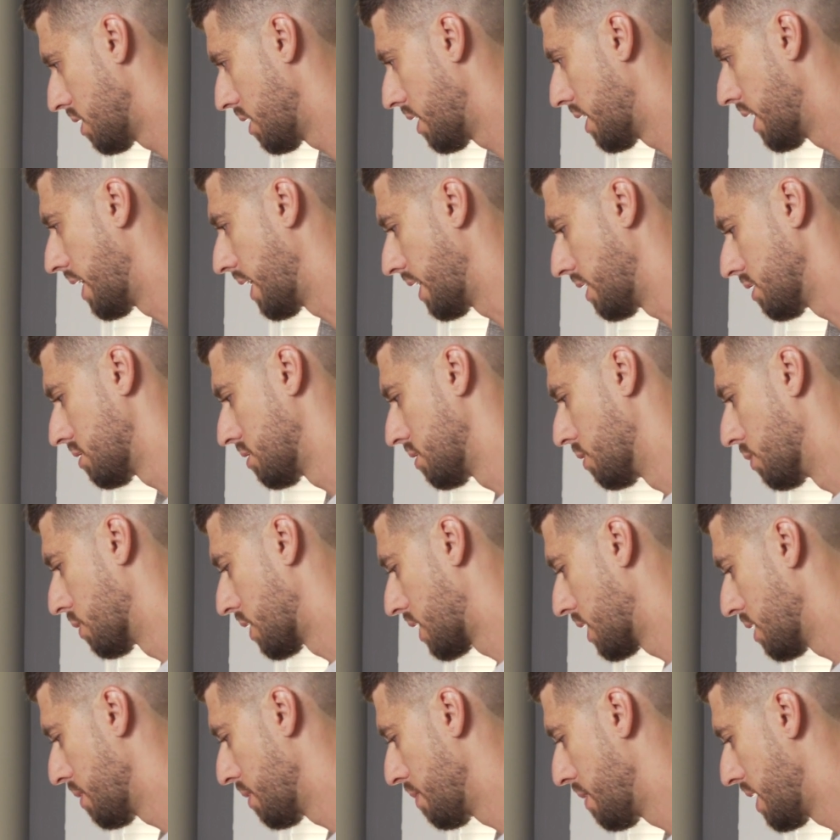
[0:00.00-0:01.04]
All right, so
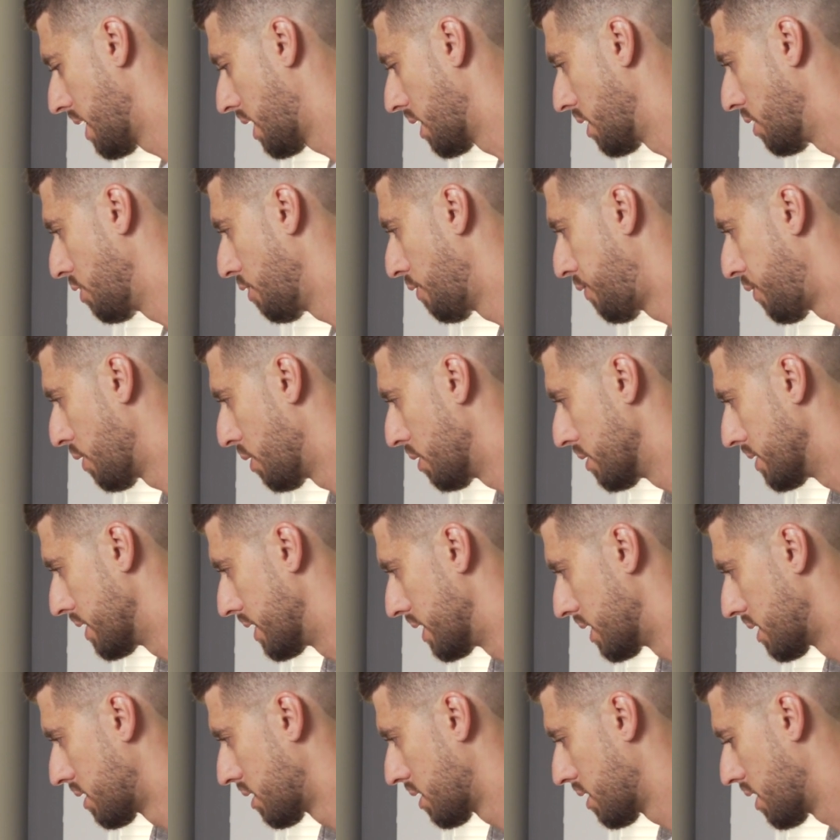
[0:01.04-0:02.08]
we're gonna make a new
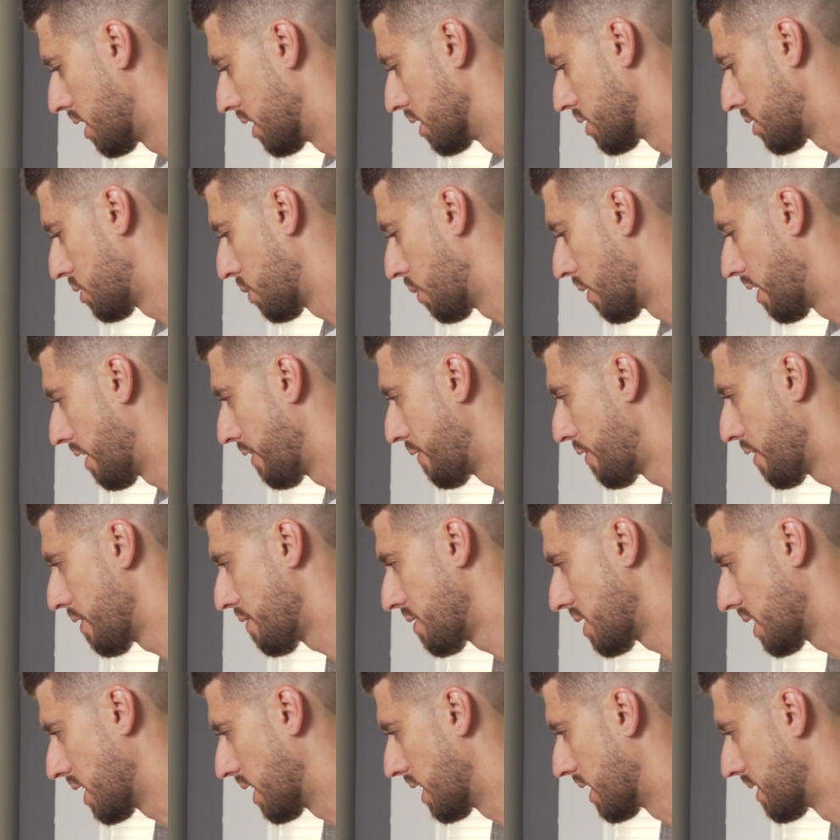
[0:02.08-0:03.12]
folder called
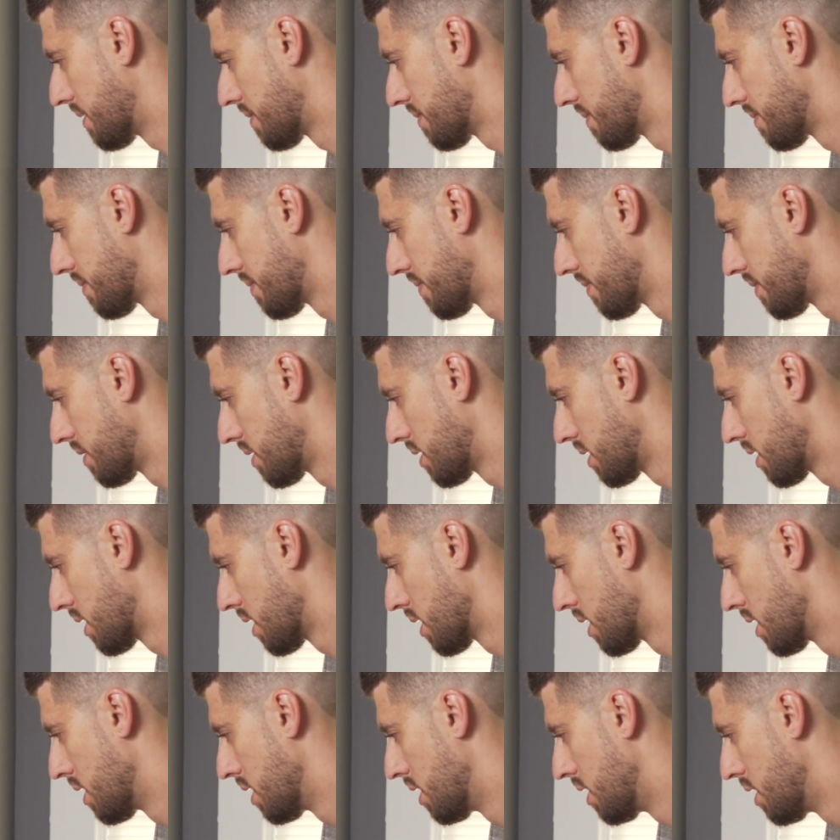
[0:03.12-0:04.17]
2015,
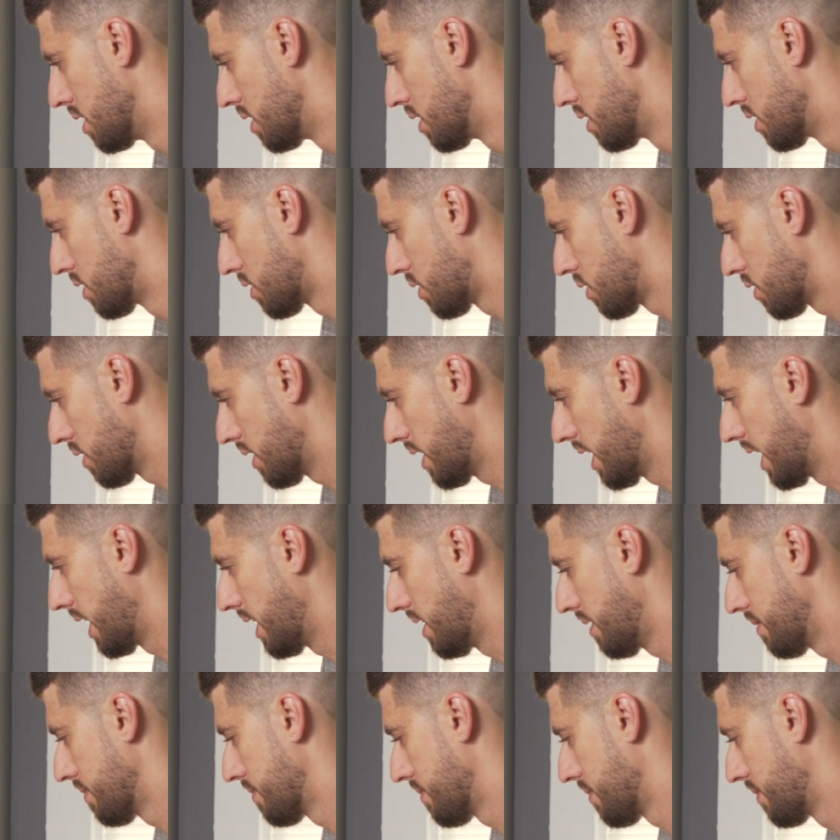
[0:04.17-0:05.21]

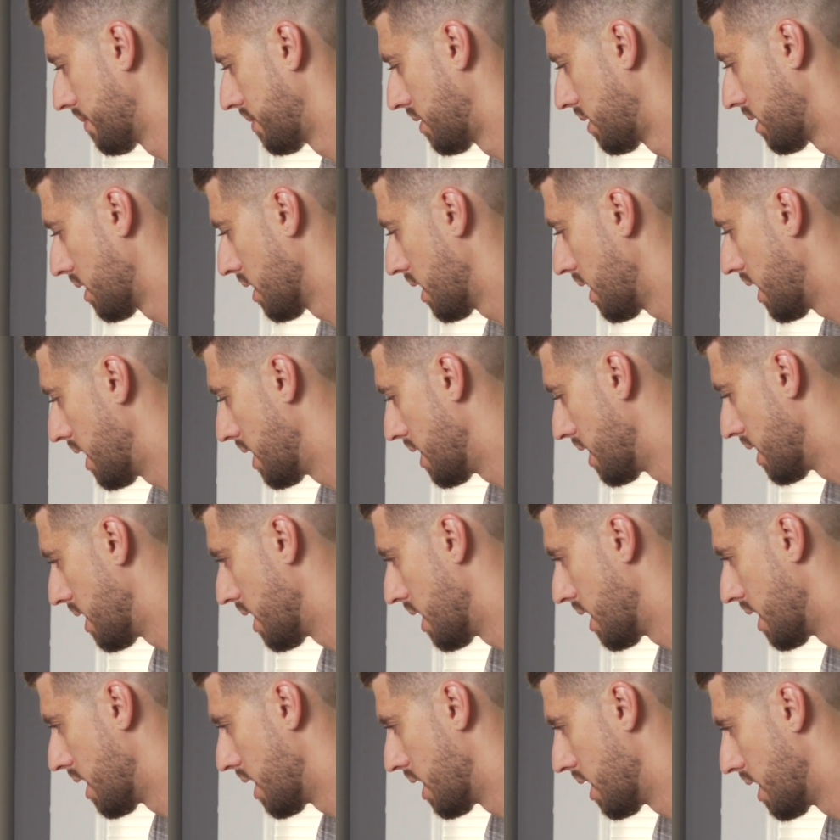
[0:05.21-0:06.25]
create, and
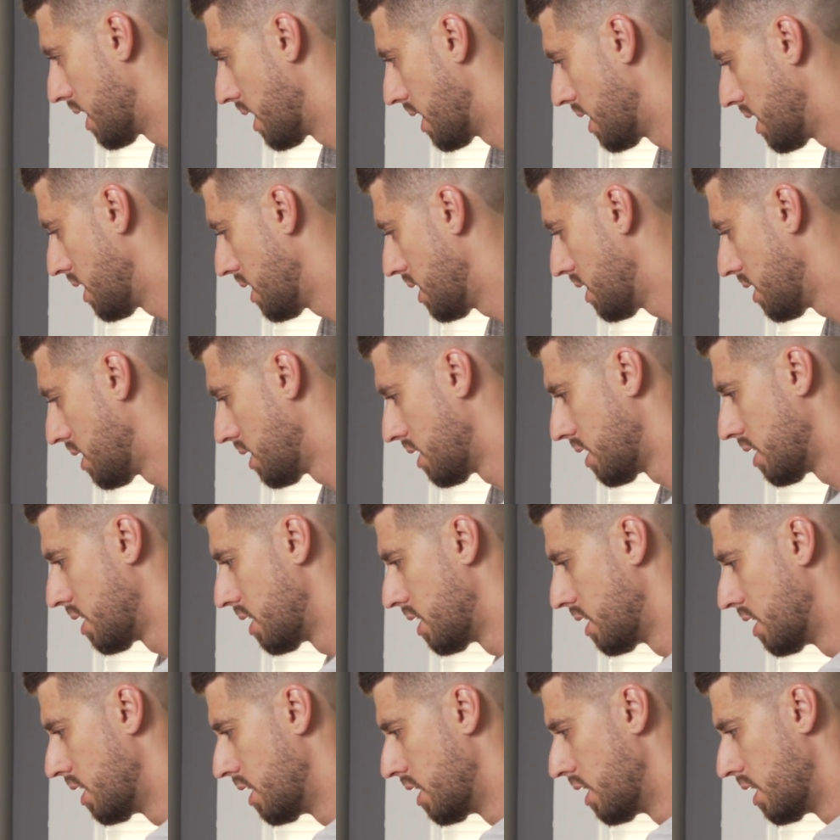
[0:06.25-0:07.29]
then
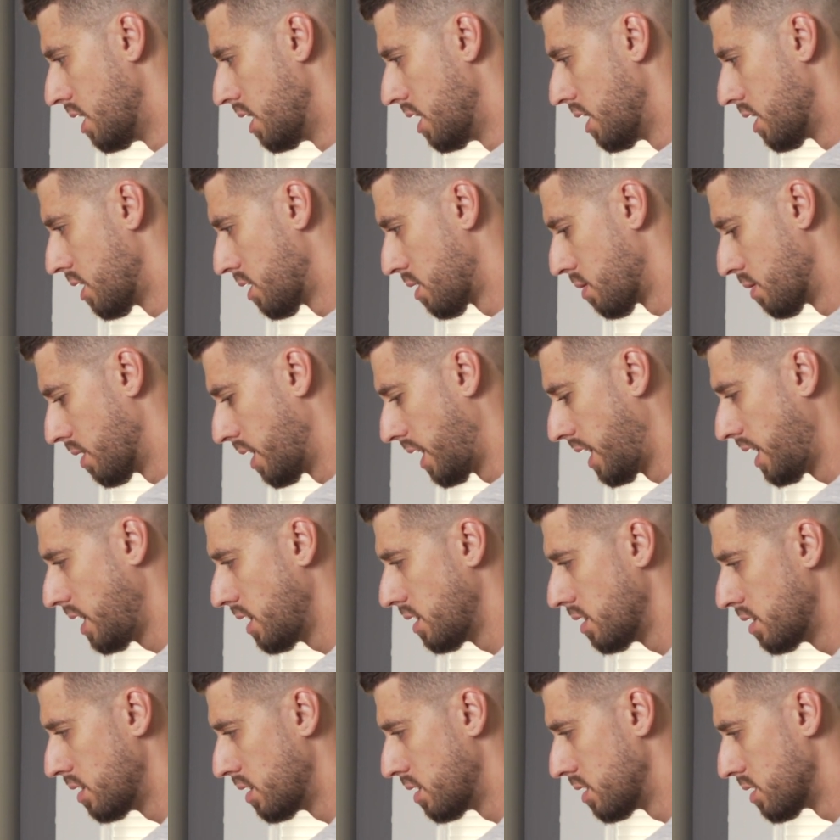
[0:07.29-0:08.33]
3,
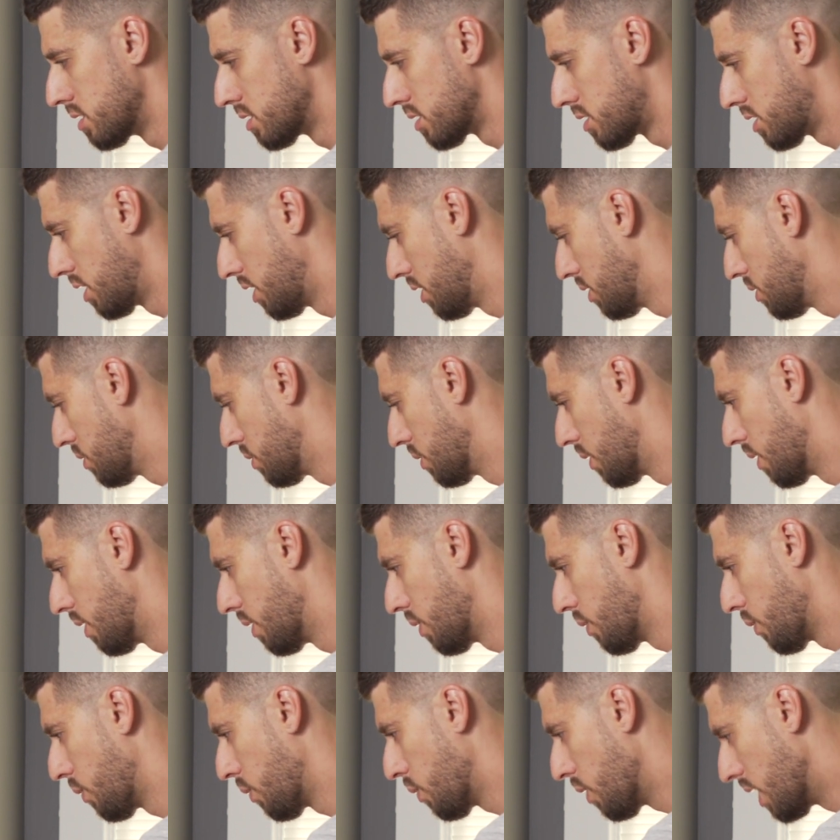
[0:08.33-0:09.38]
2,
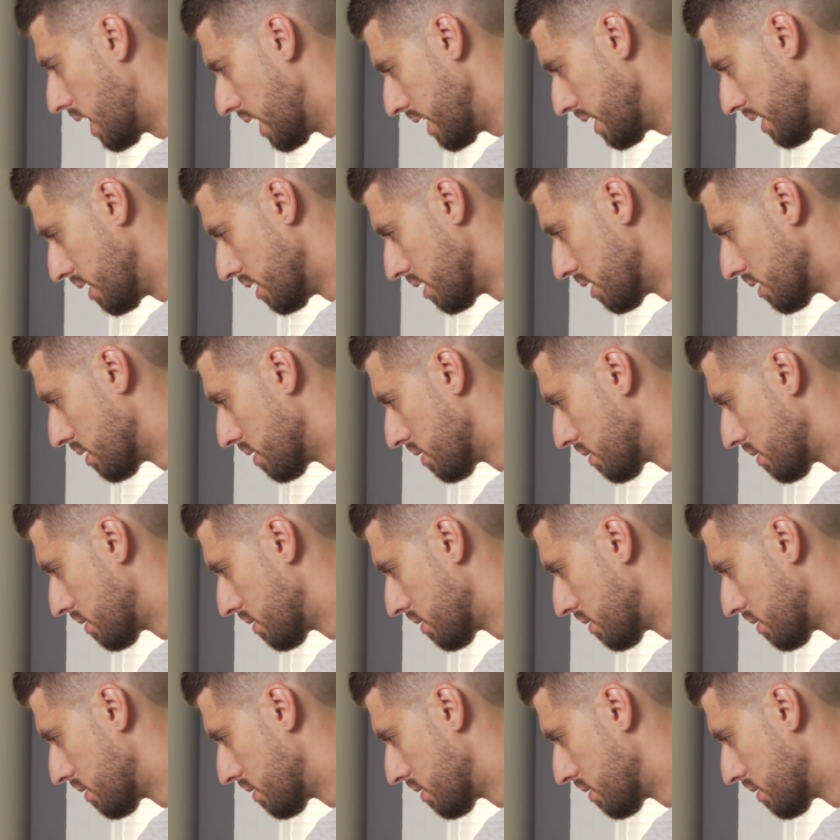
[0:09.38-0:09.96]
1.